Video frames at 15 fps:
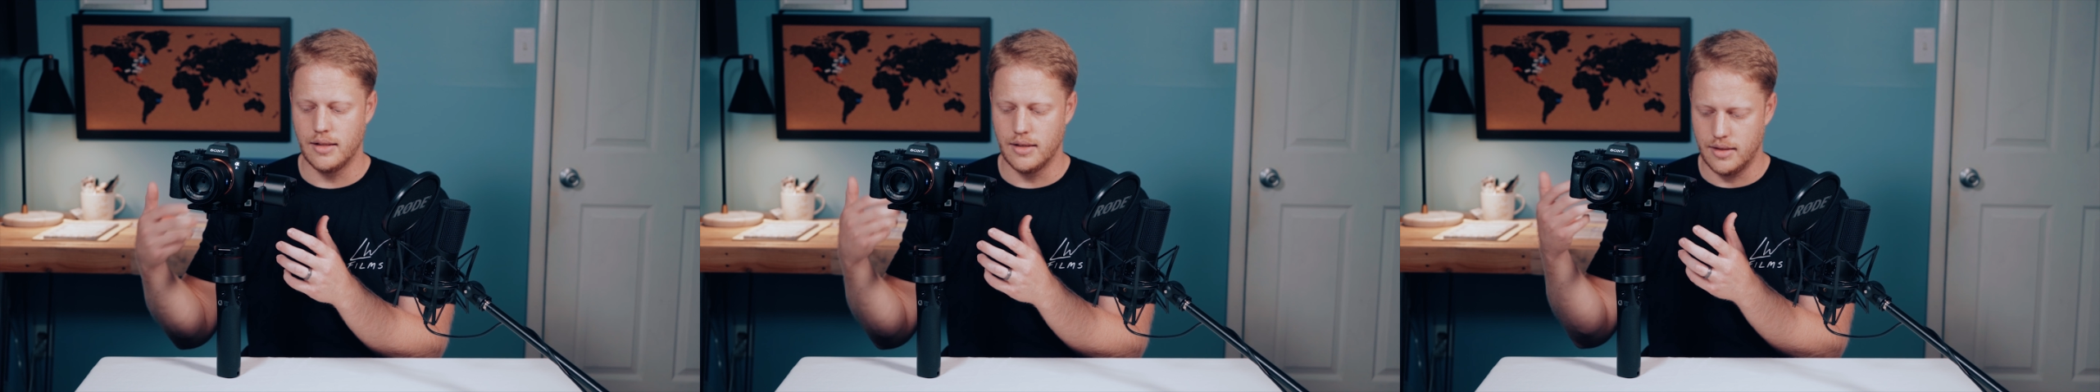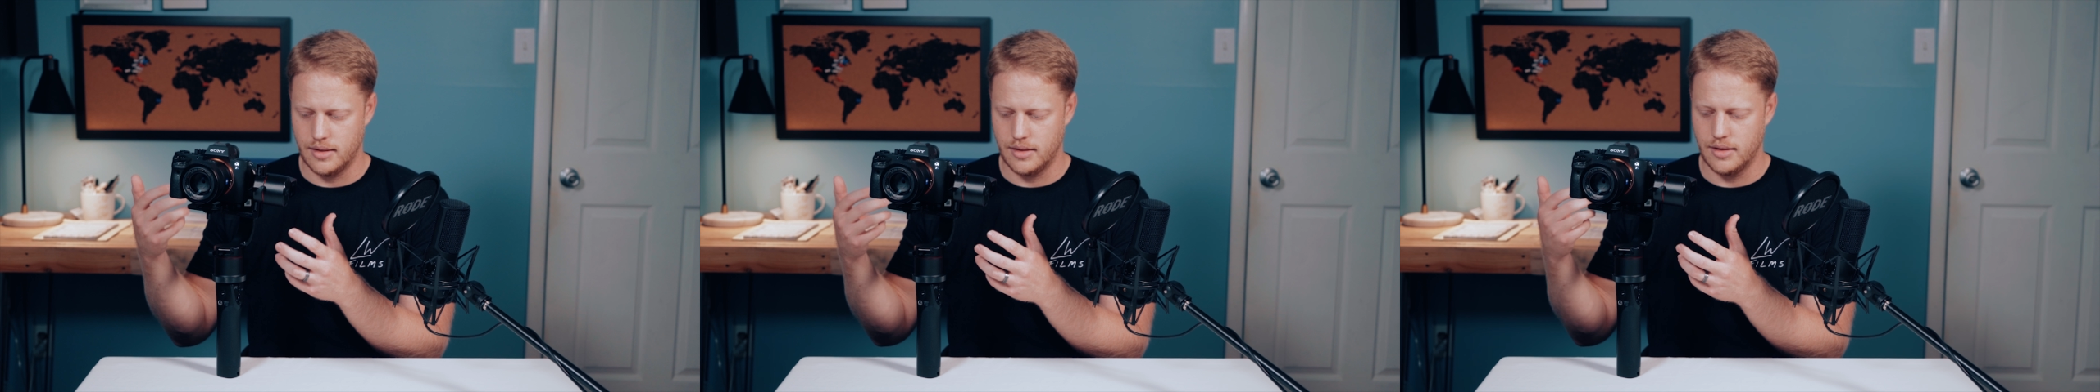
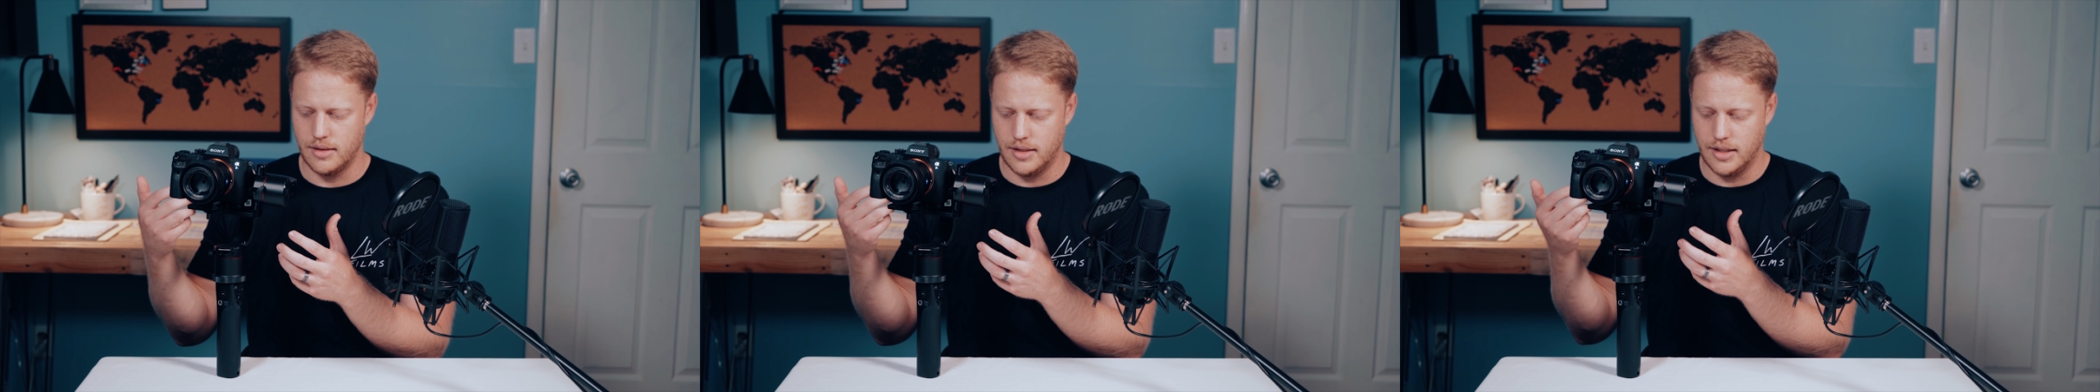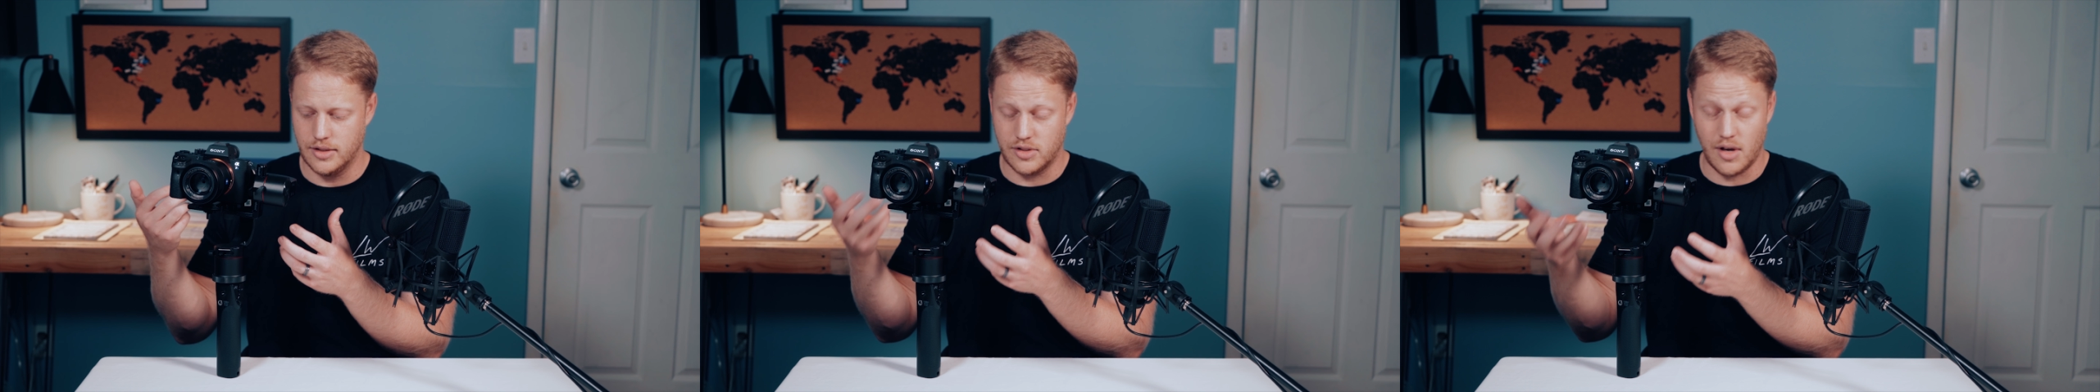
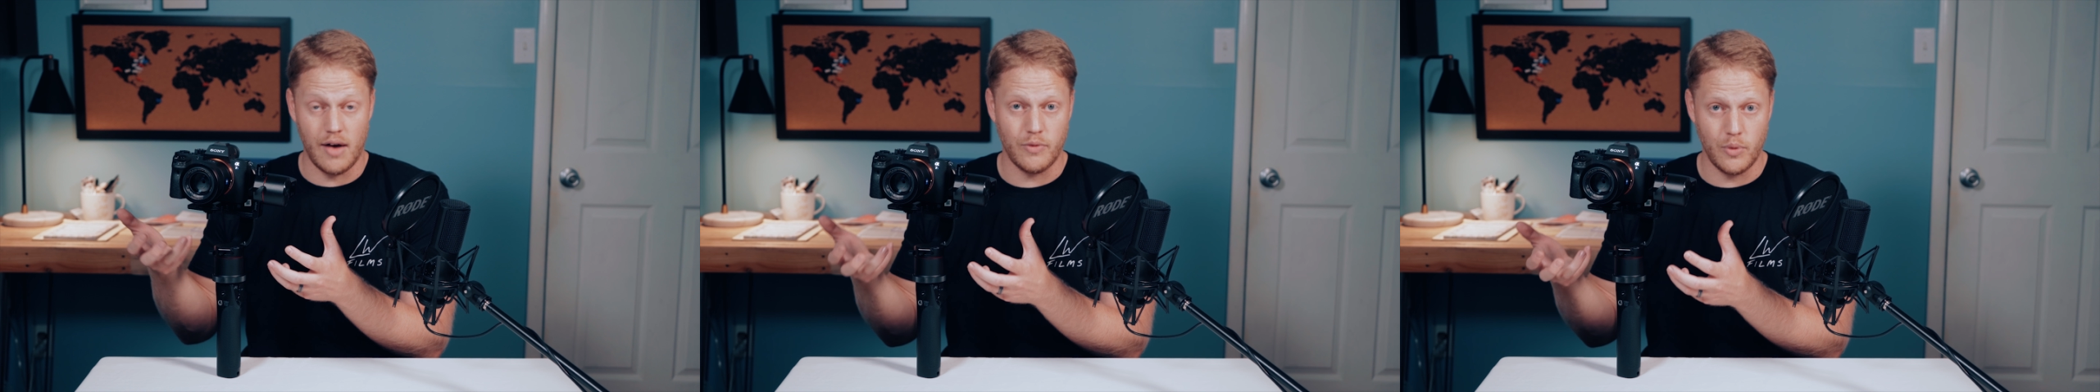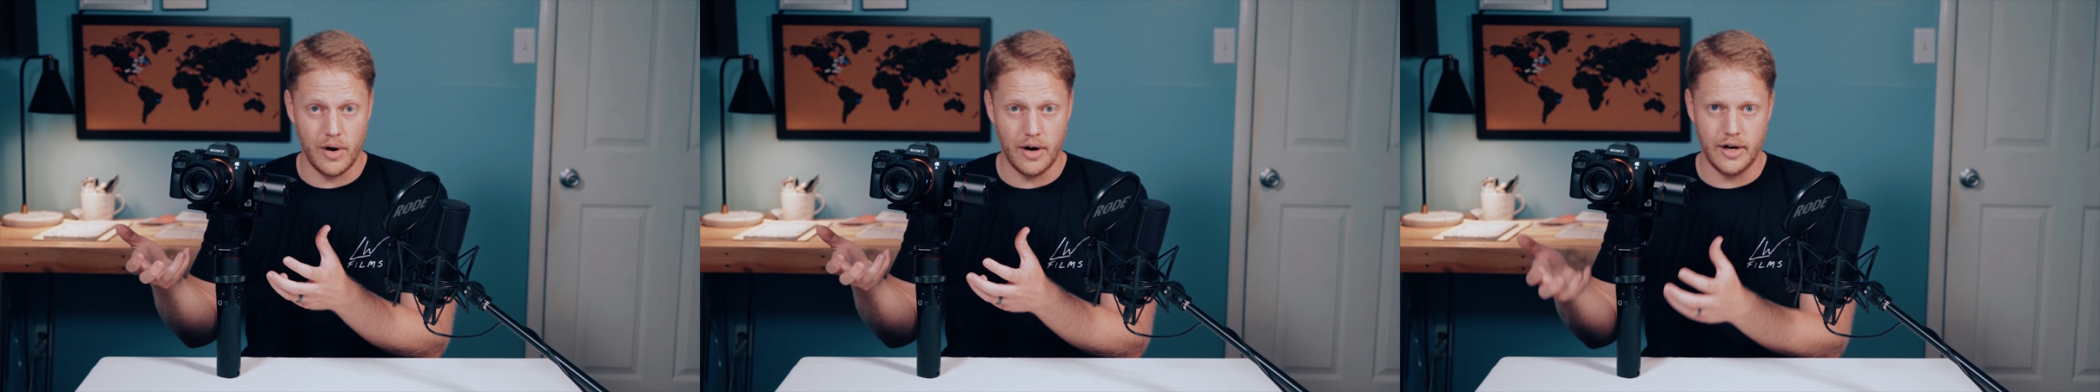the
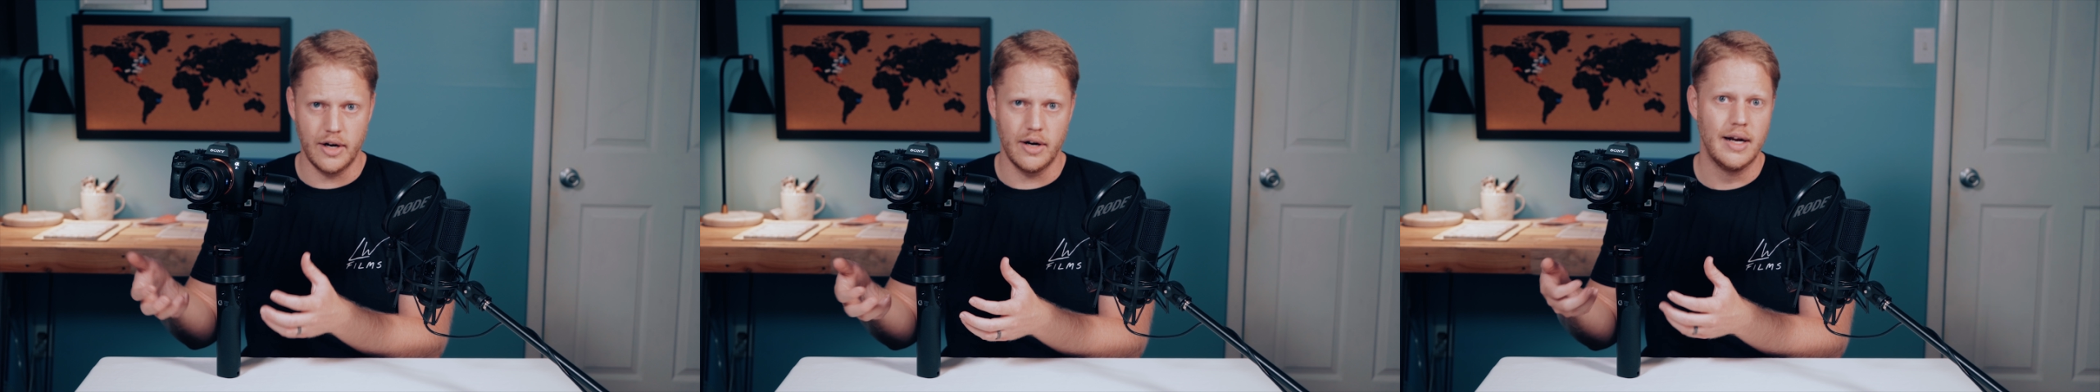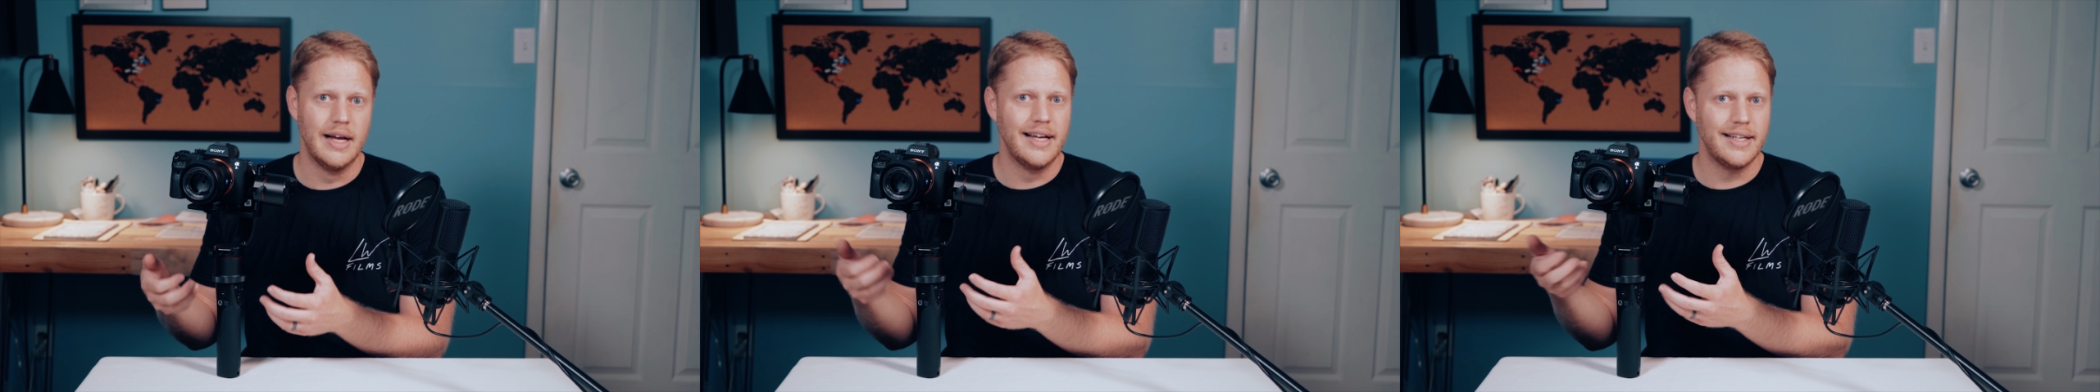software in
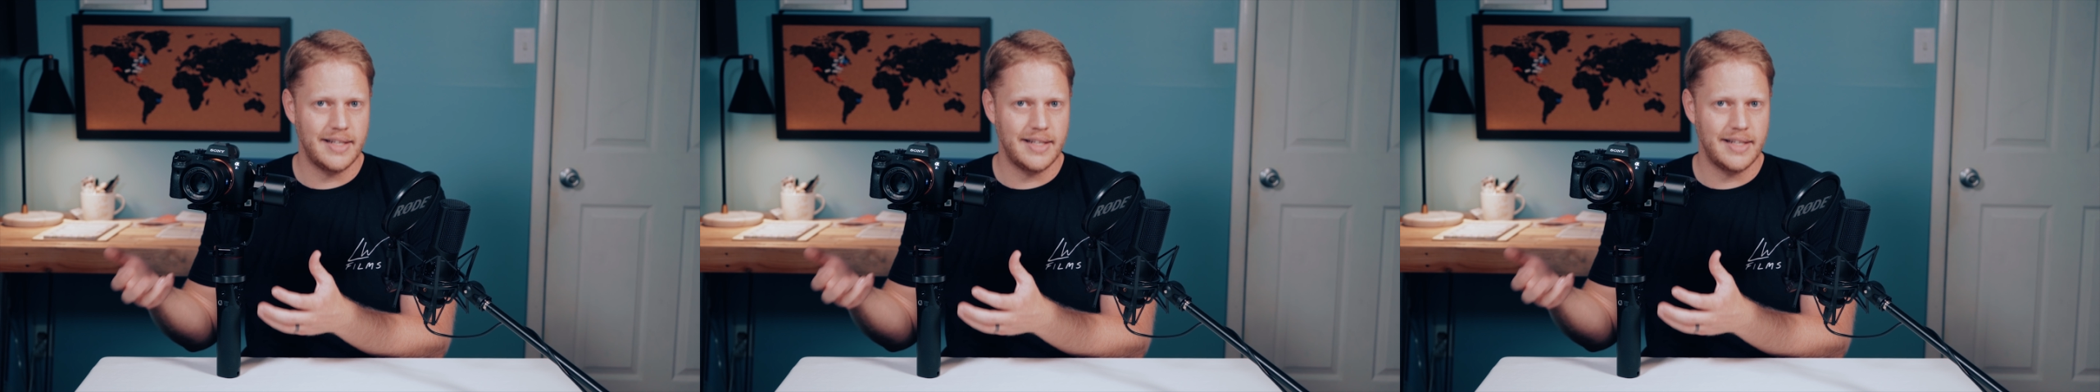here